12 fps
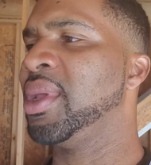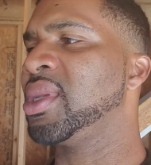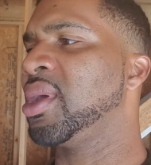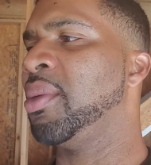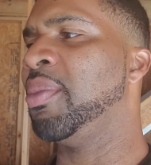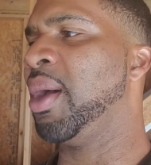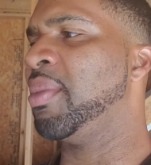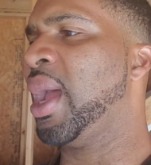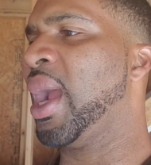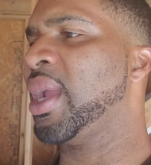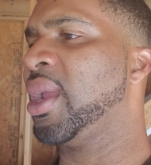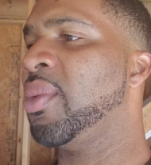it's gonna bump the
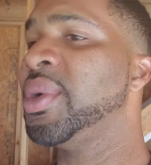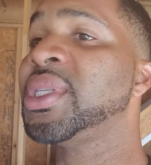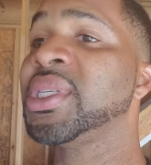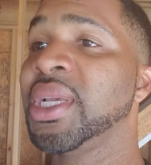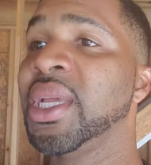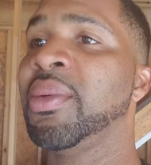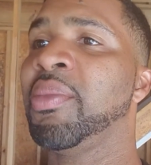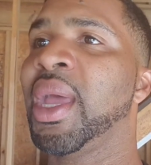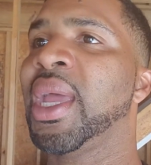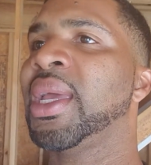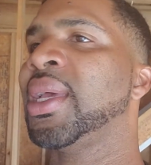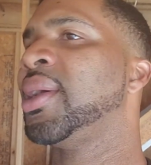high gear, which is good and
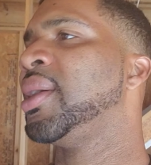bad.